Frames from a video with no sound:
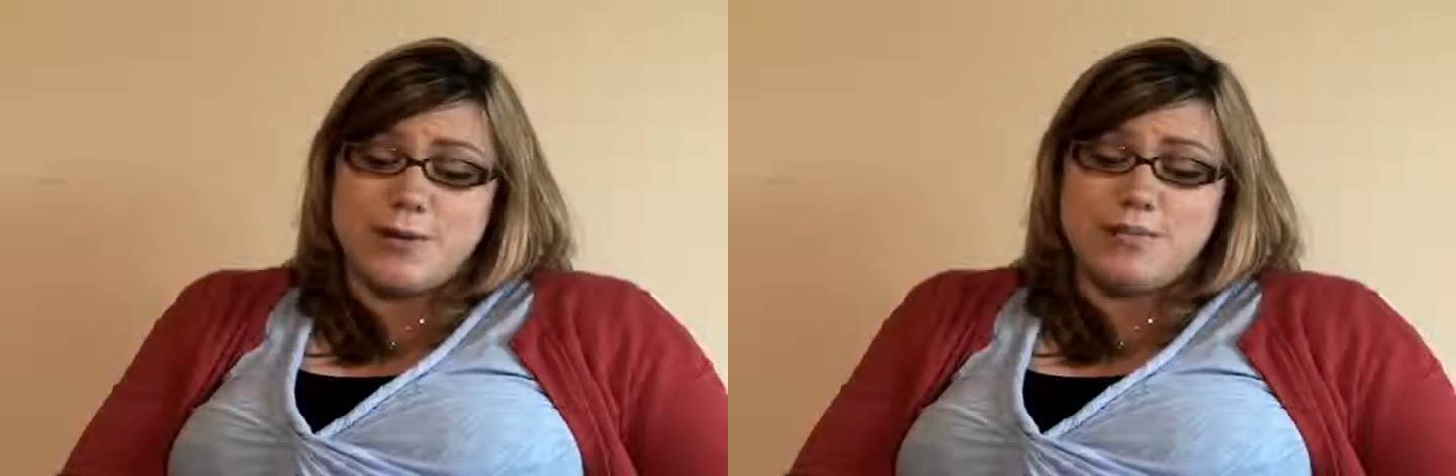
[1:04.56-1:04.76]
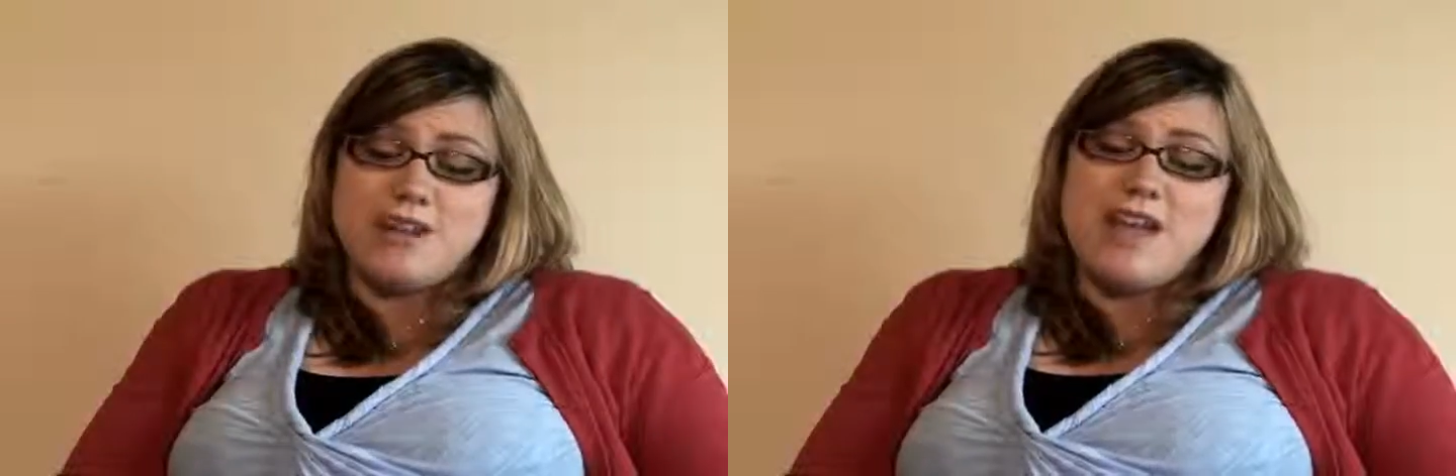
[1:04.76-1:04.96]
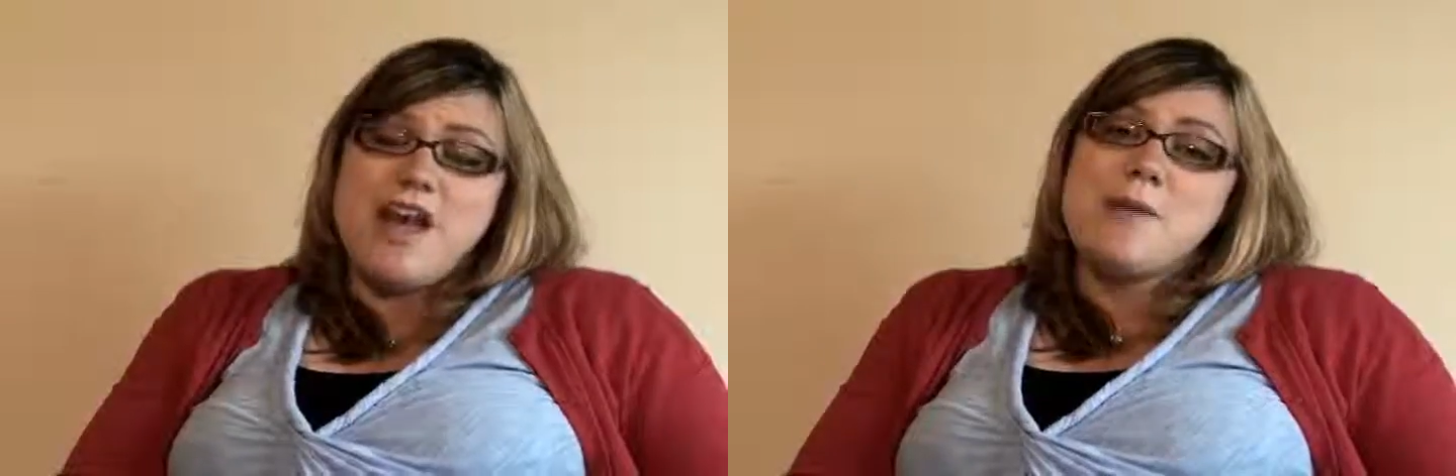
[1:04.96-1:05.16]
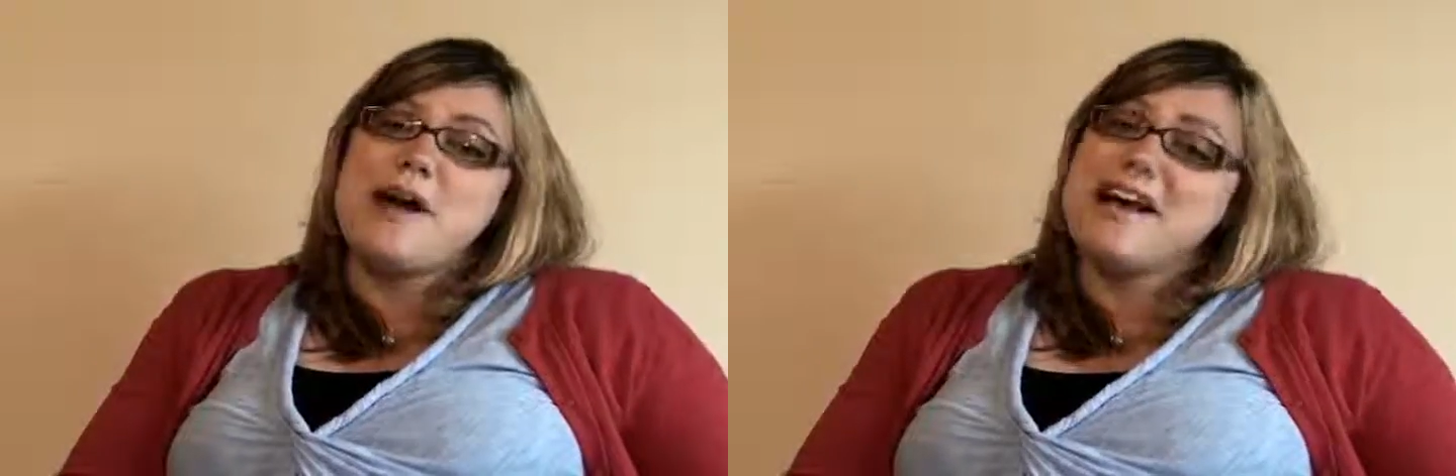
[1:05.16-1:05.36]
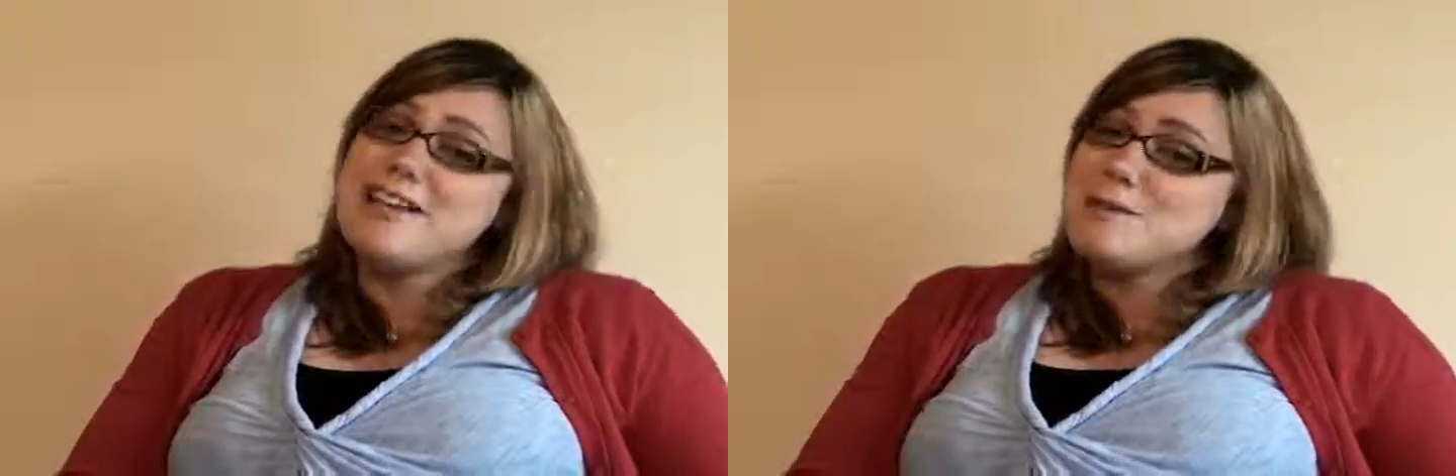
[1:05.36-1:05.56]
home.
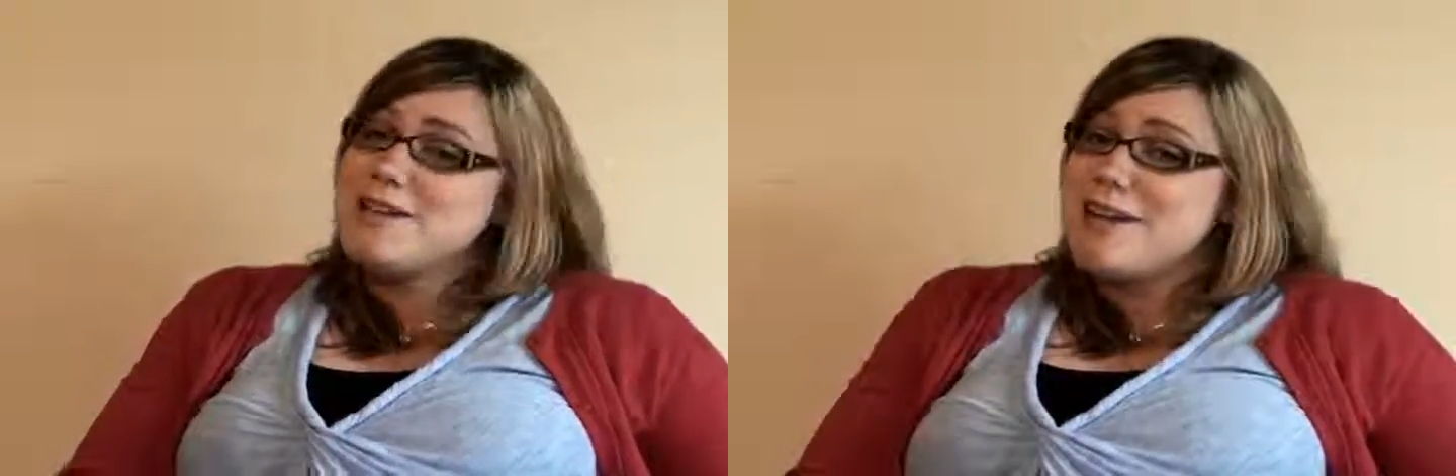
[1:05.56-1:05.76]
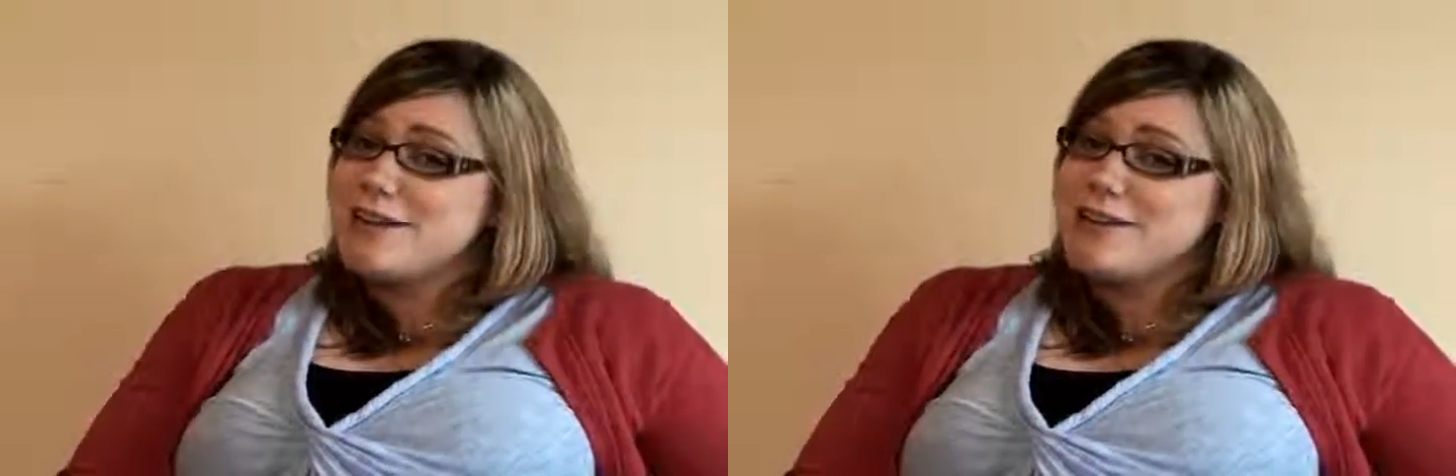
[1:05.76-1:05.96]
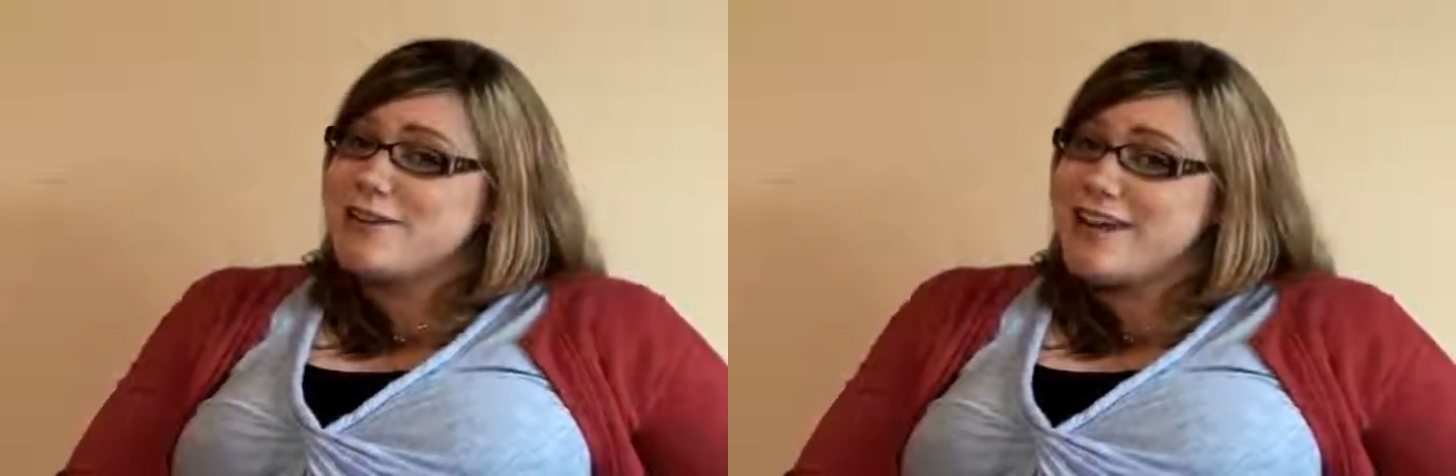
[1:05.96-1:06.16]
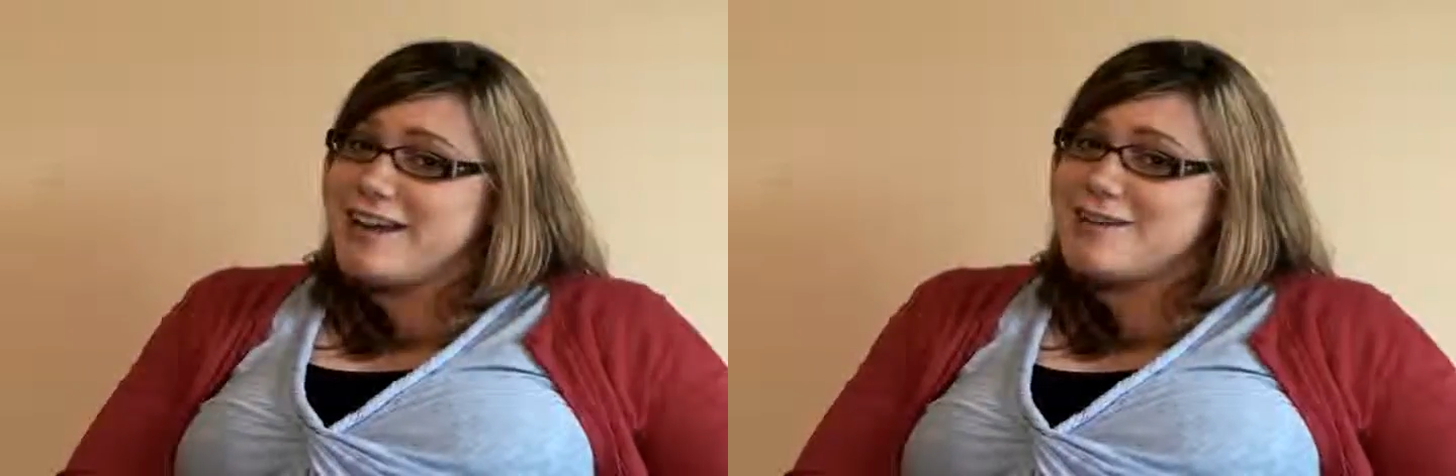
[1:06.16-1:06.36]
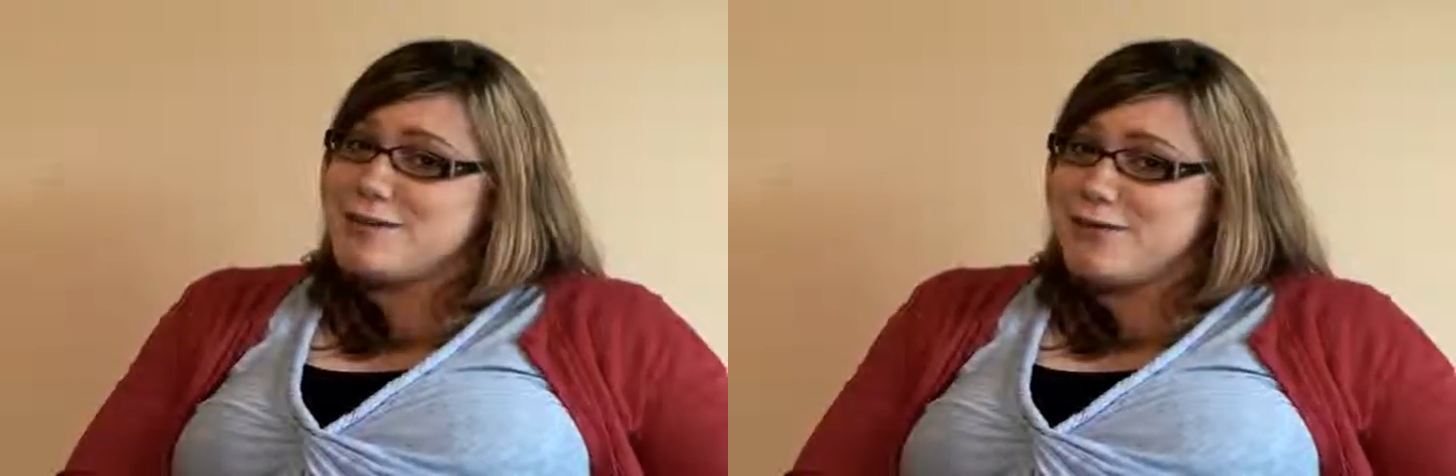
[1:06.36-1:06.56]
My husband, on the other
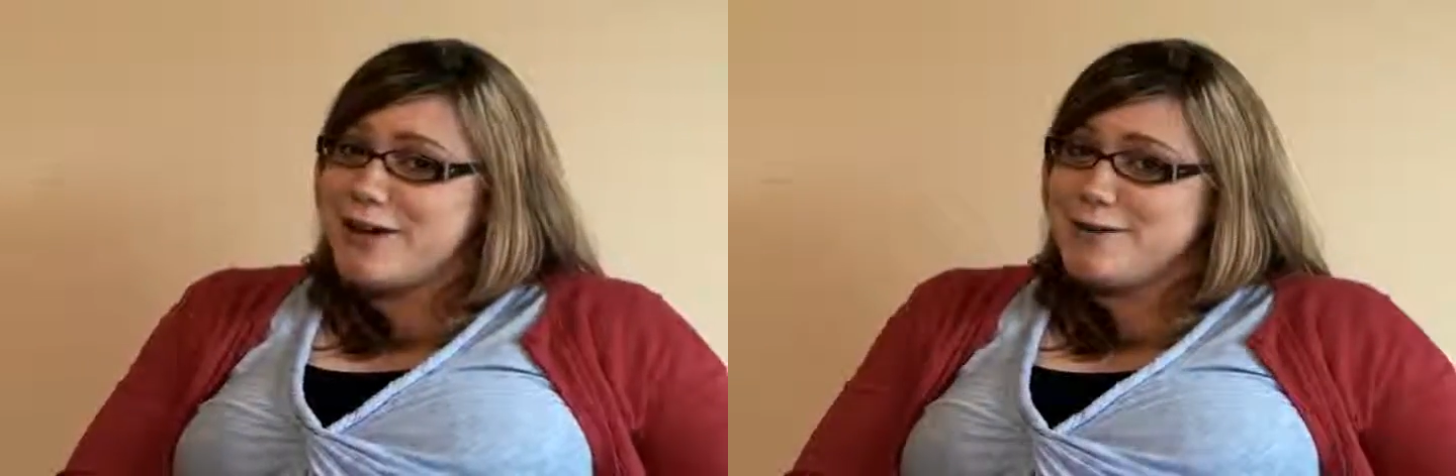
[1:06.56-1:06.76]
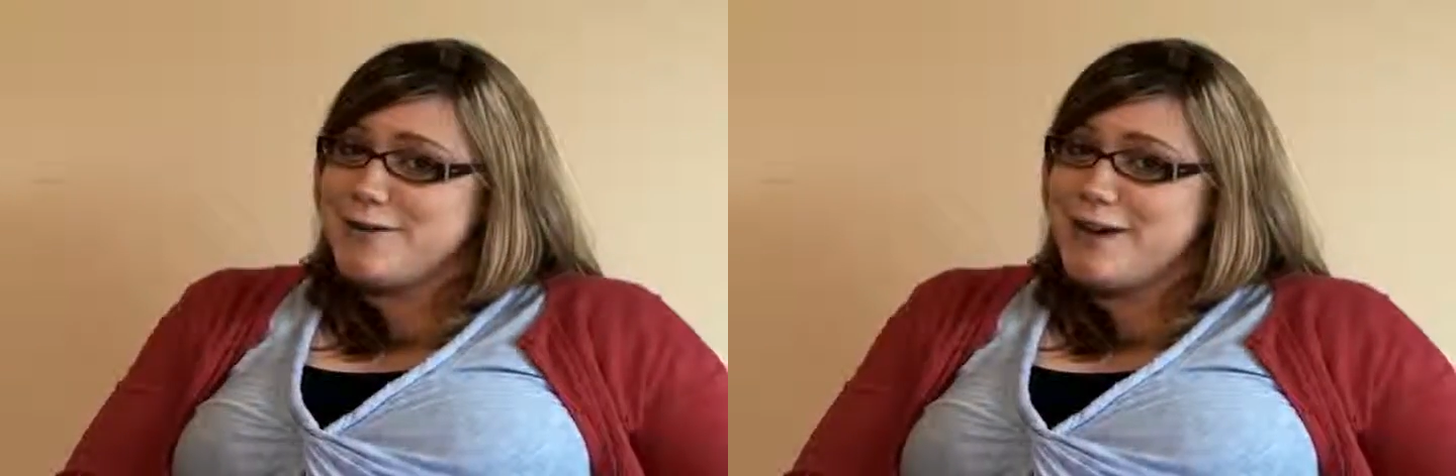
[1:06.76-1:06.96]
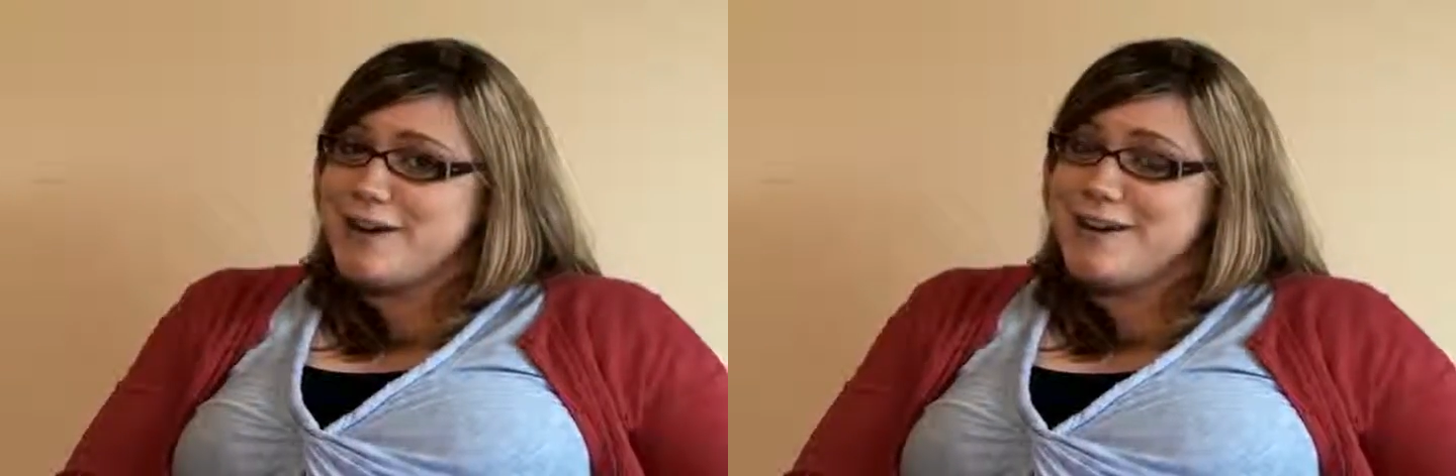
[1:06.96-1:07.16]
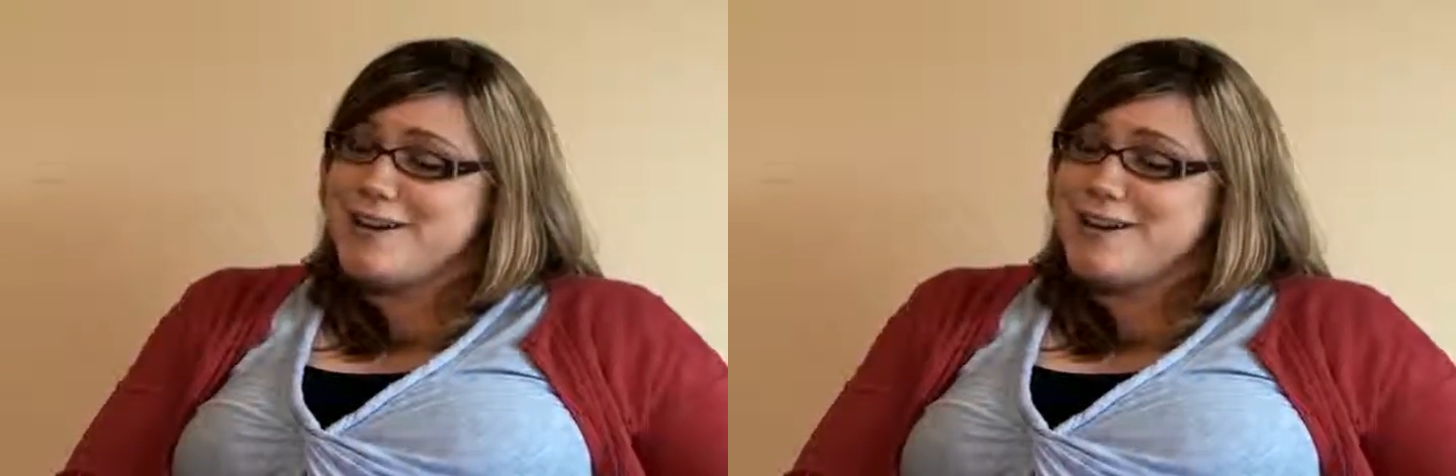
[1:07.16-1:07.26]
hand, is a firefighter,